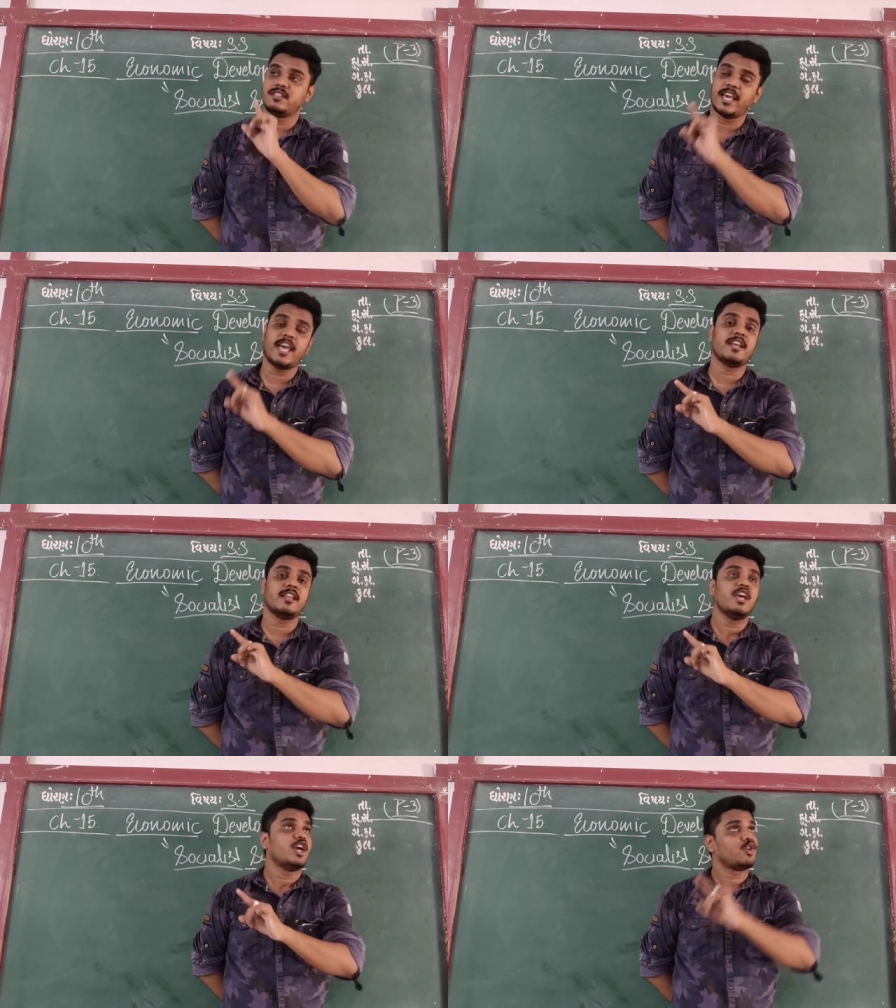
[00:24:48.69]
then
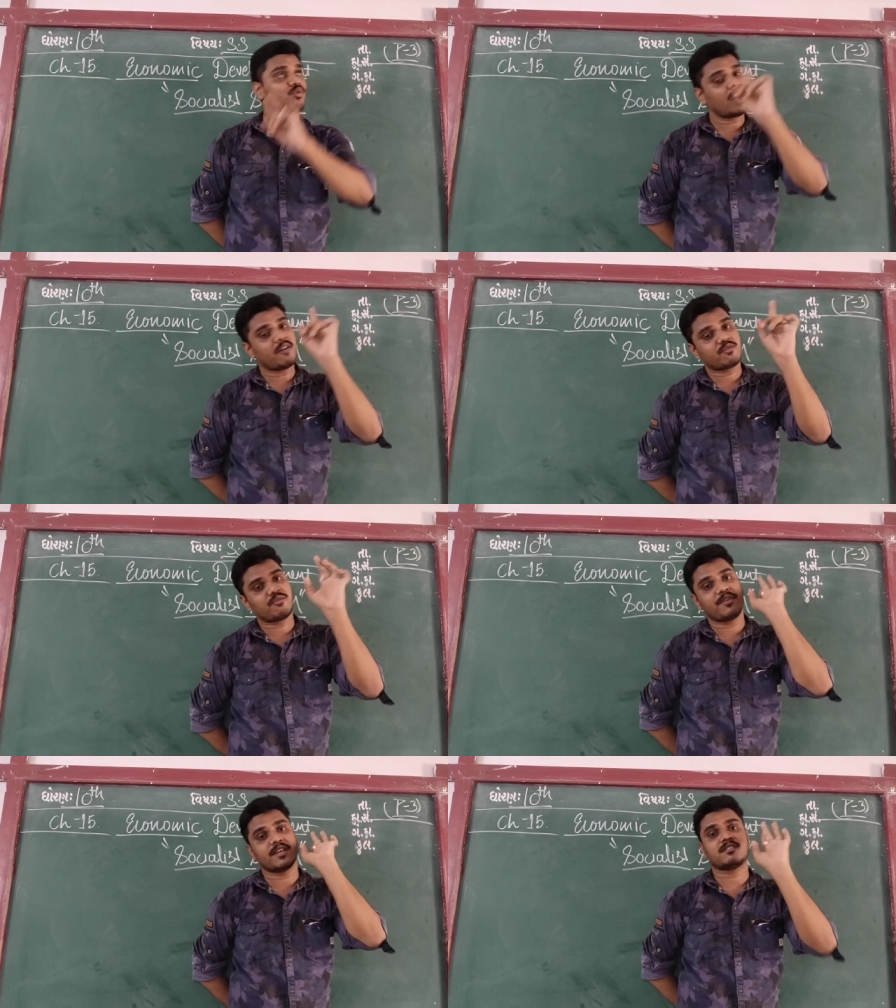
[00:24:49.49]
you have
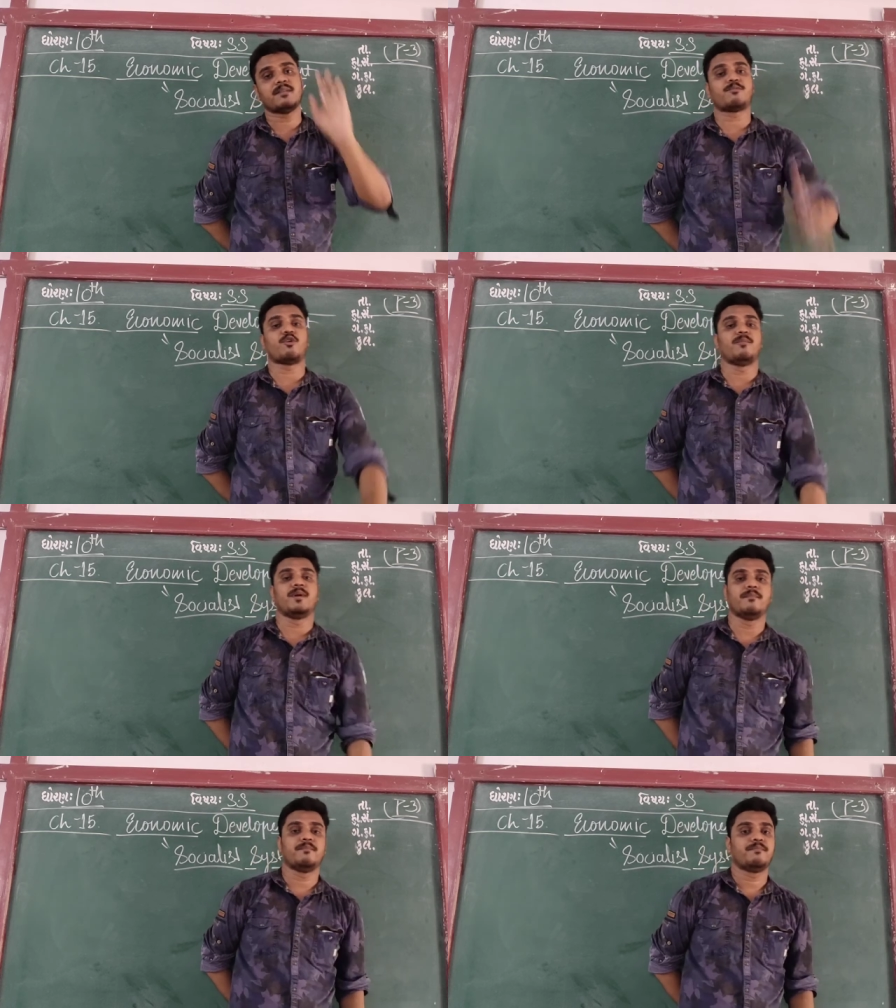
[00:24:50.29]
to face the problem.
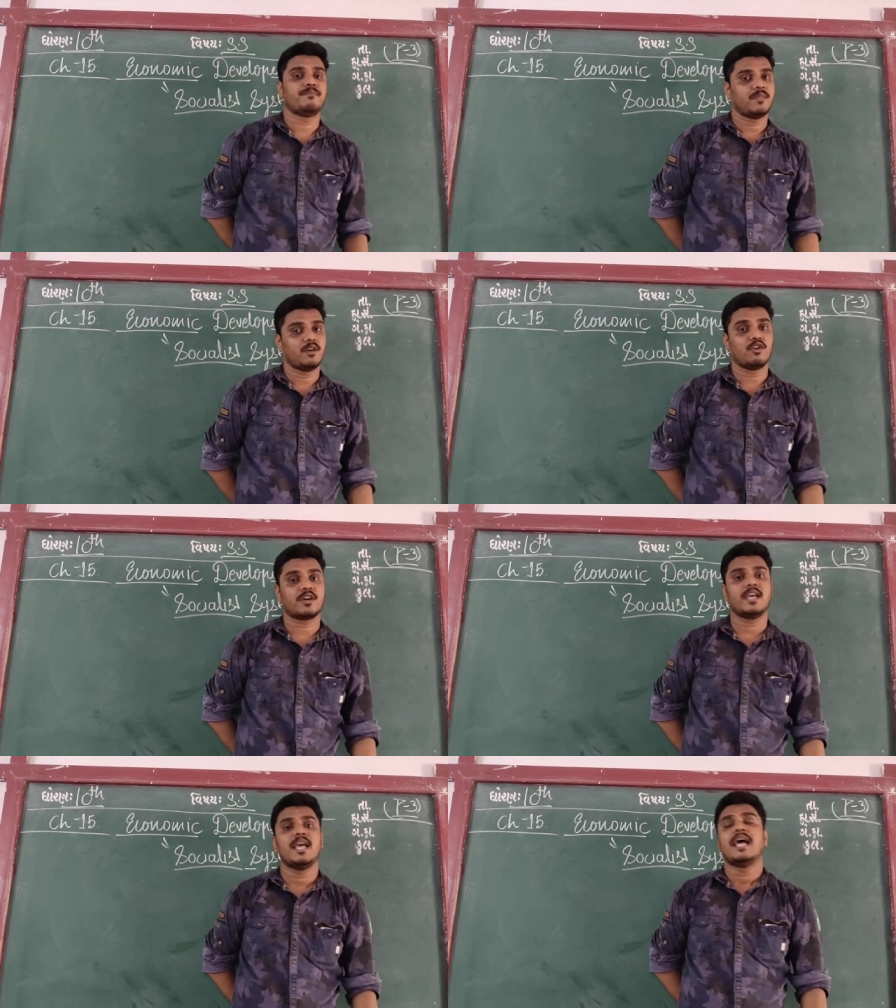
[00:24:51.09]
Okay,